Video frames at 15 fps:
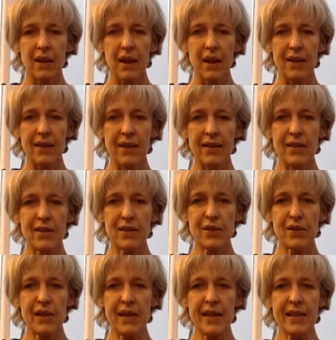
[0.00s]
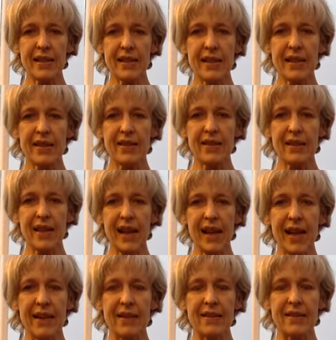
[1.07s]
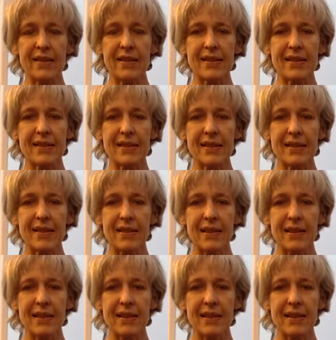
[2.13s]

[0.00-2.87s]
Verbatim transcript: And then straightening your legs.